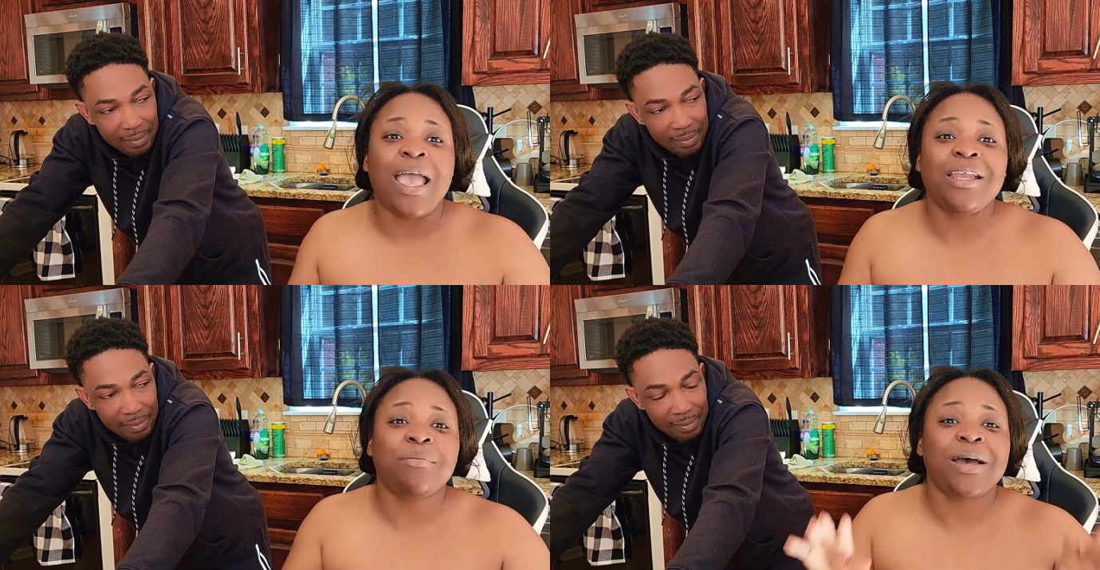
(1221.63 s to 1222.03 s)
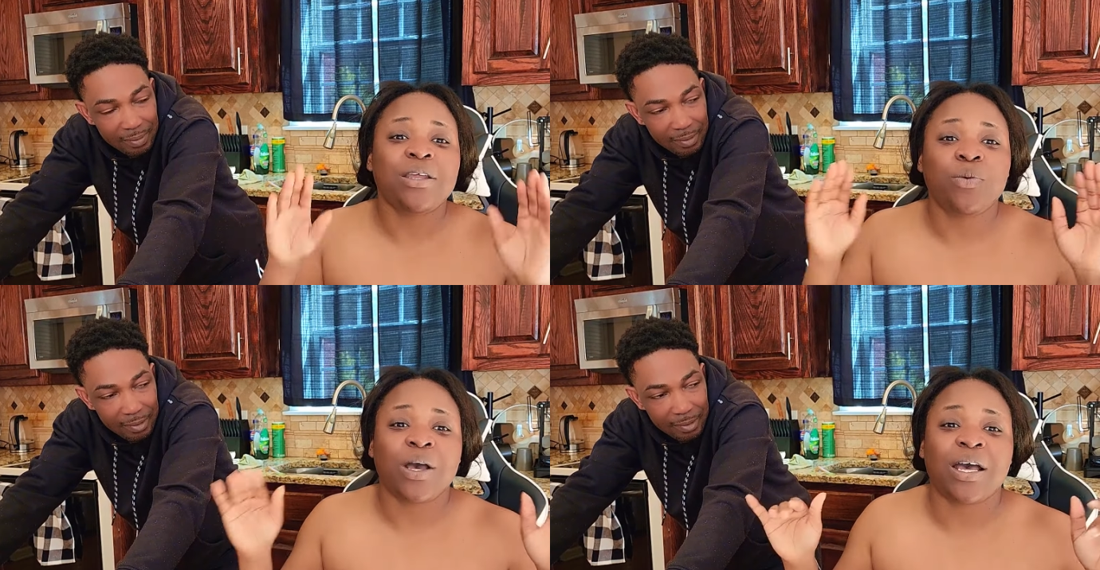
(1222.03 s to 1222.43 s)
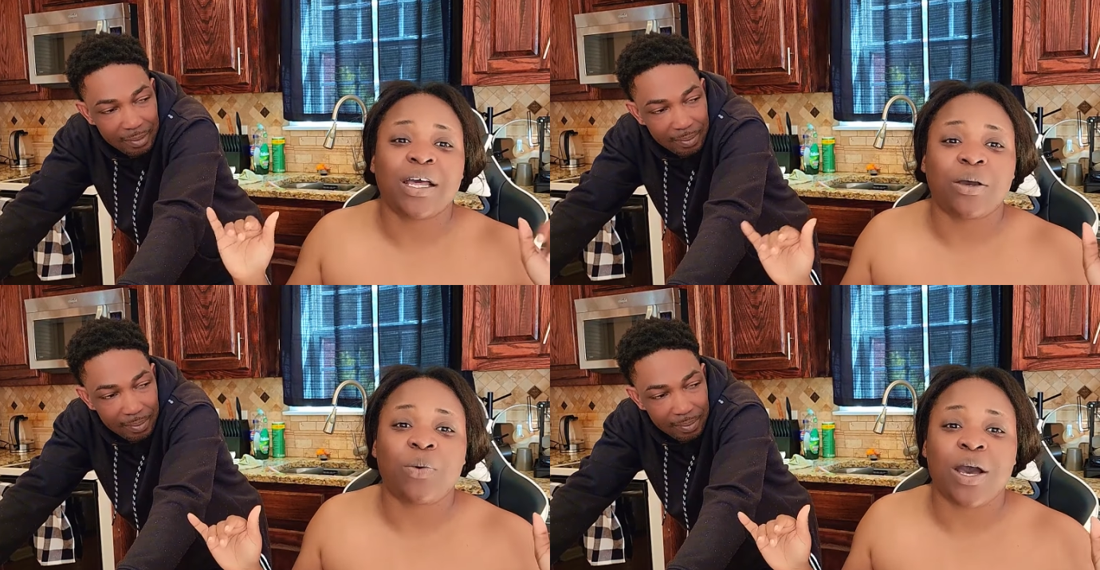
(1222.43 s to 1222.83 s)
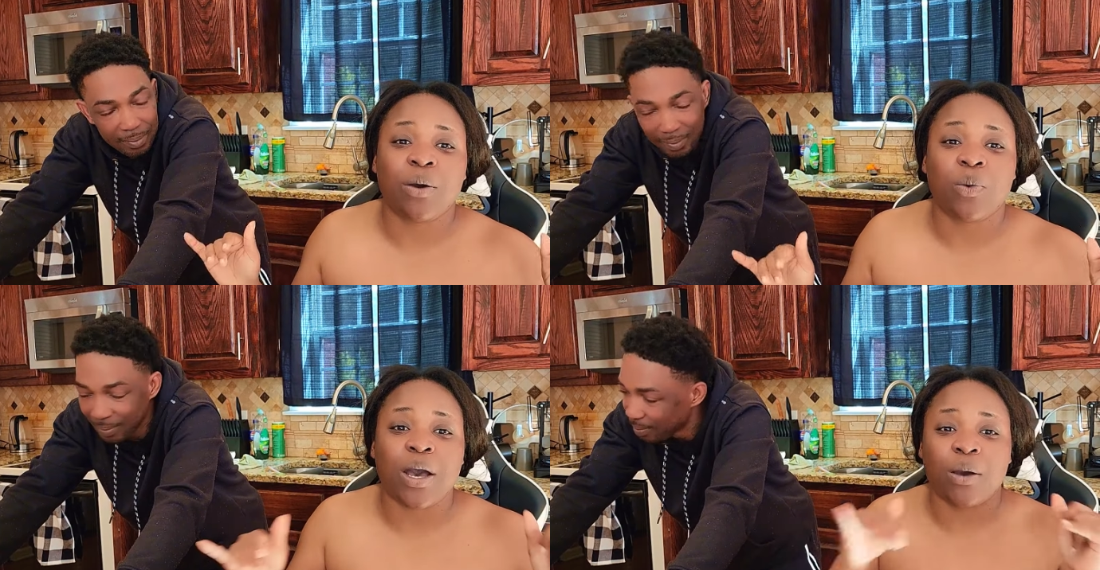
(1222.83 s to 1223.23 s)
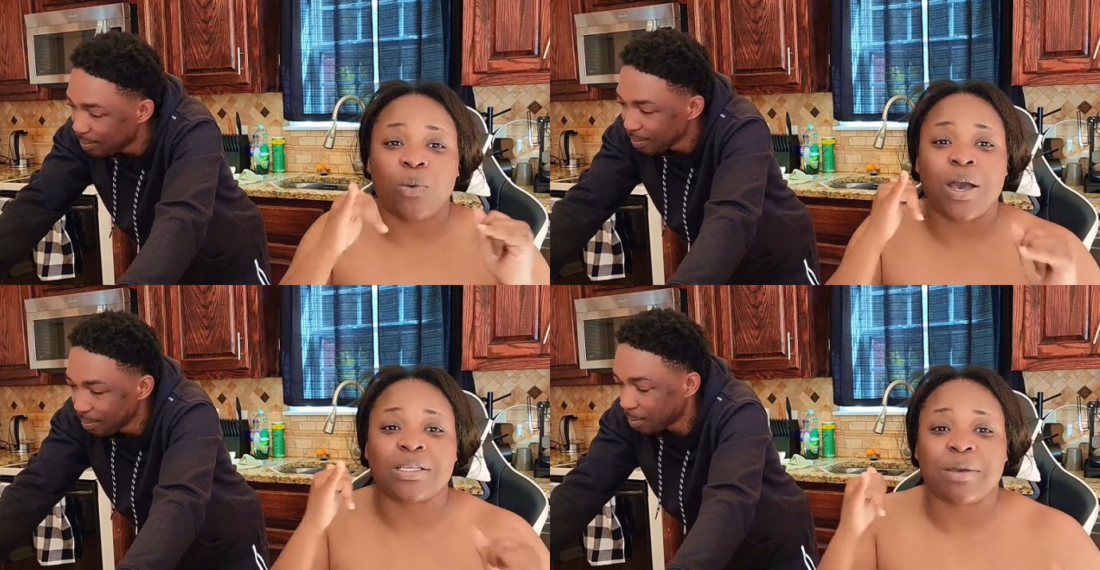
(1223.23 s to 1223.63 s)
Speaker 1: Anybody want want want
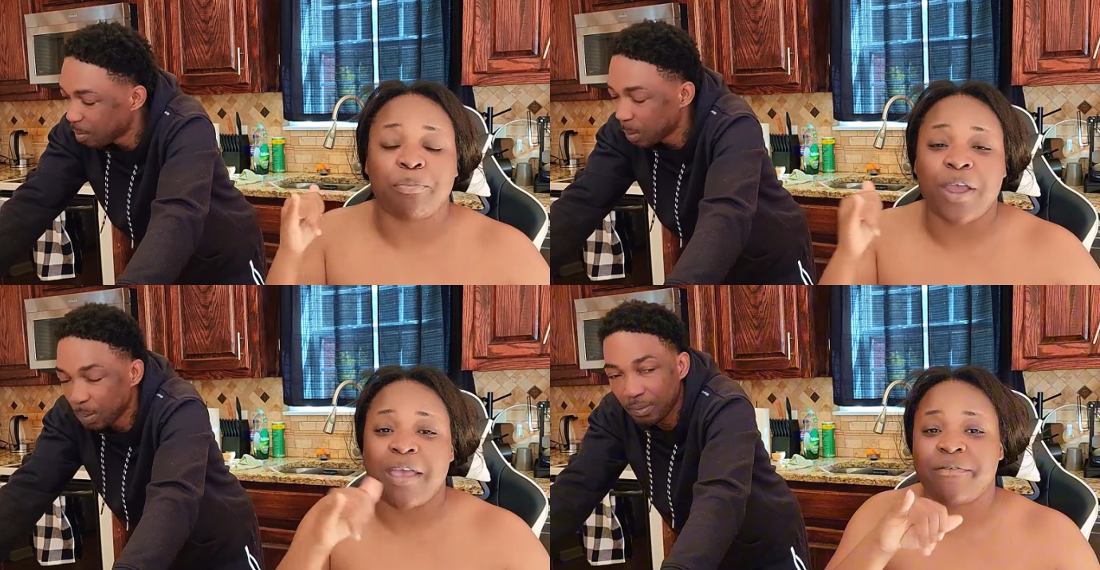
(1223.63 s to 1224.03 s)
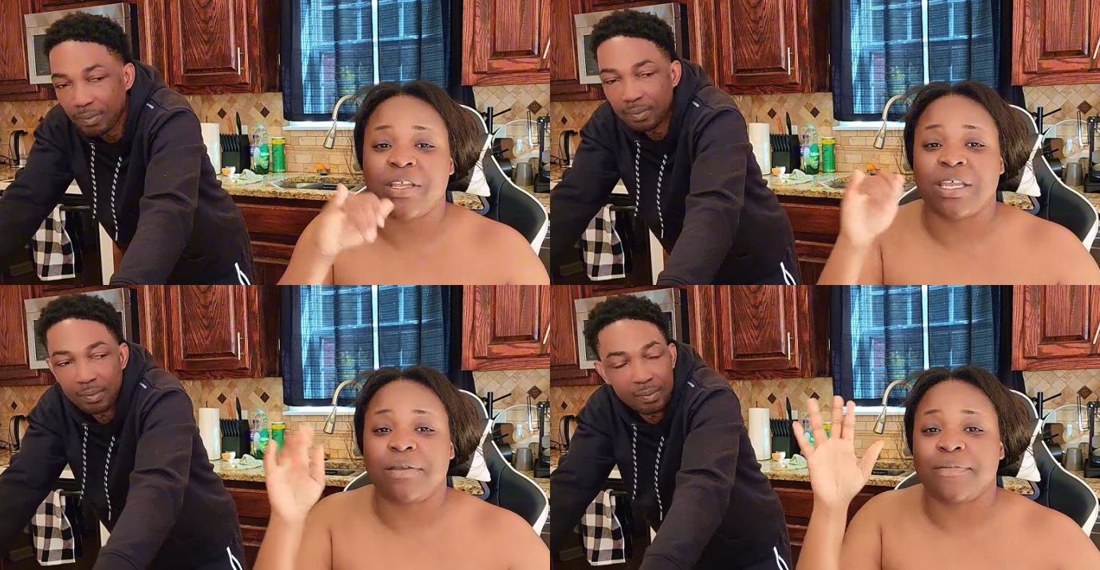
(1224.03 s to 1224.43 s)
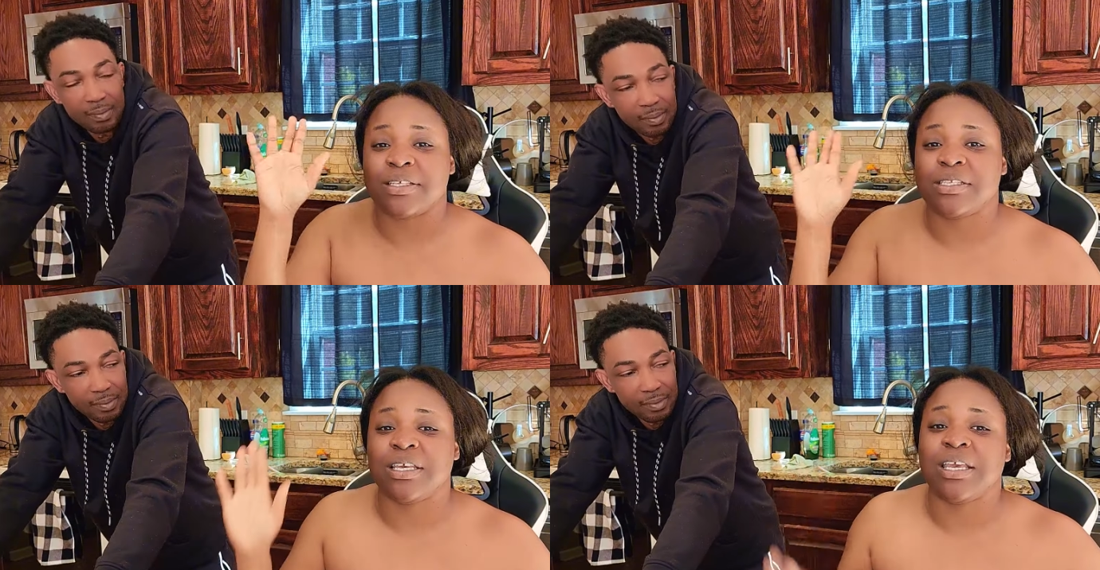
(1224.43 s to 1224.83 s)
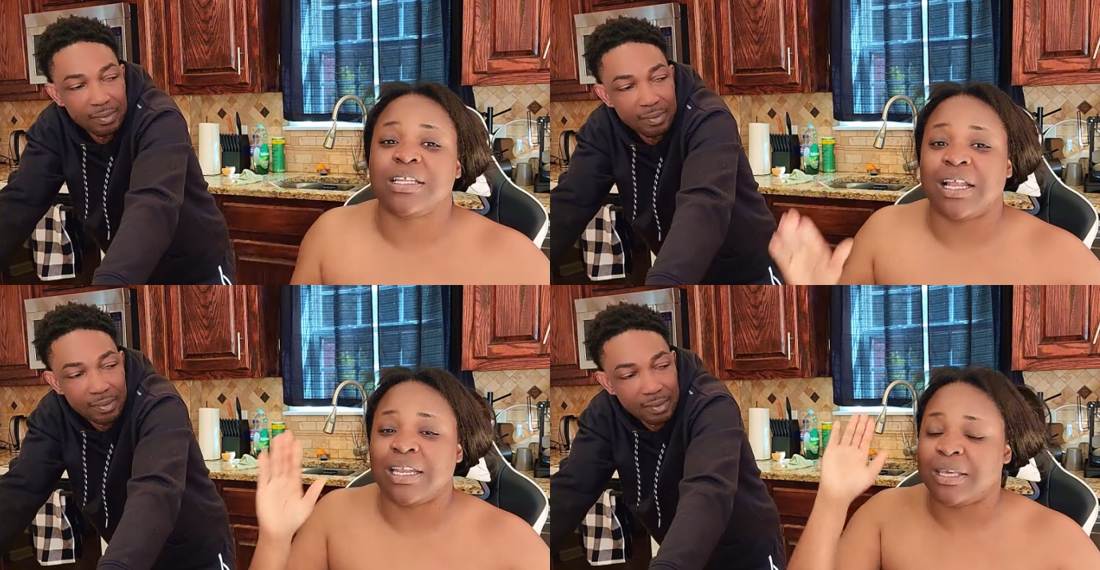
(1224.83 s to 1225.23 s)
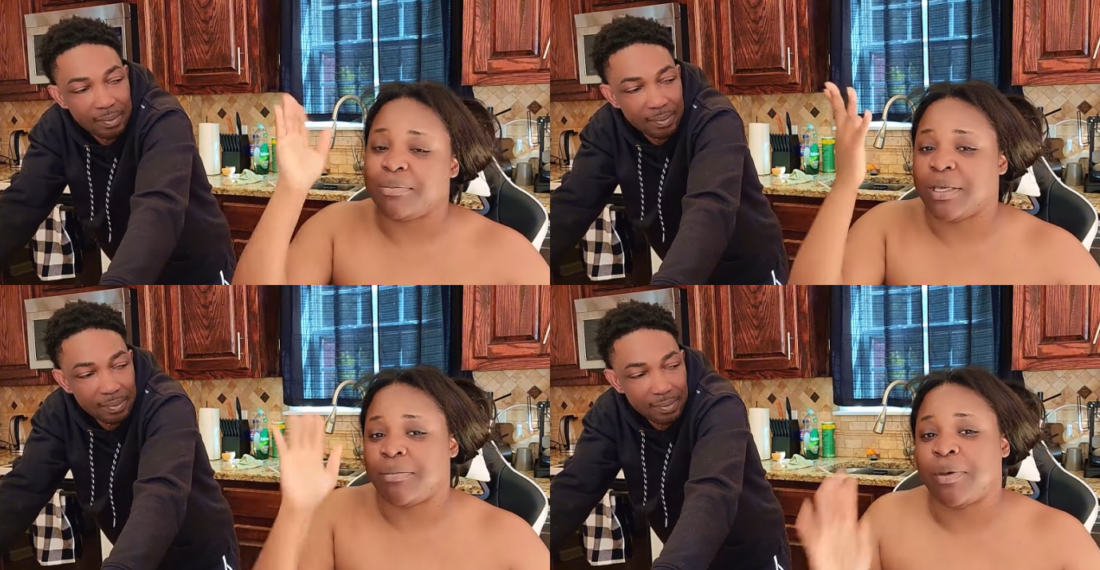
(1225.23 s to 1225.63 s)
want a private investigator
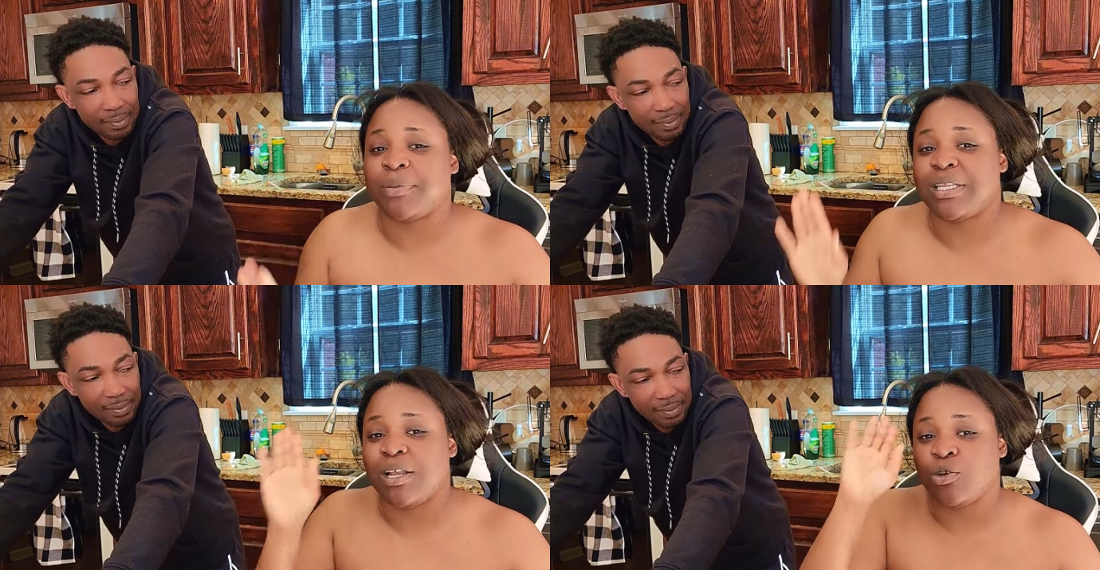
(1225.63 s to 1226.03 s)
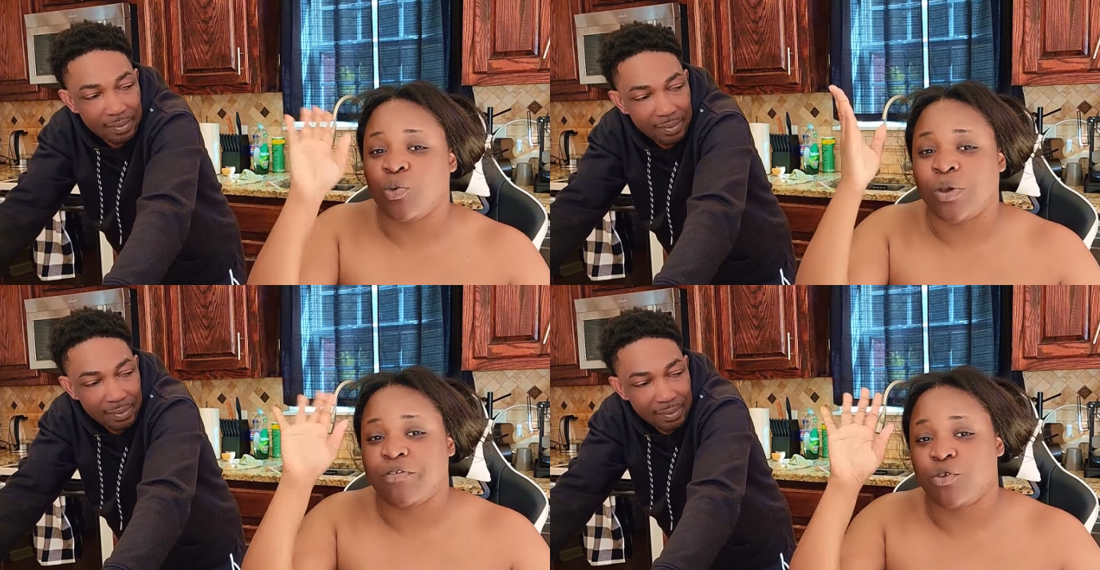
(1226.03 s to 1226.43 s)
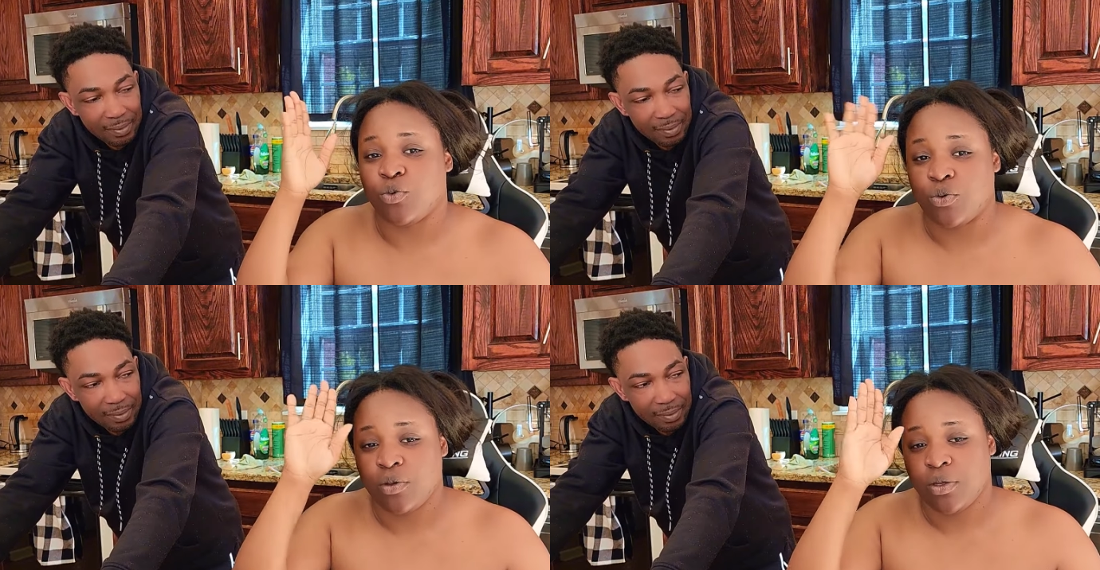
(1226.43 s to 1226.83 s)
link me. Let me tell you know what to do.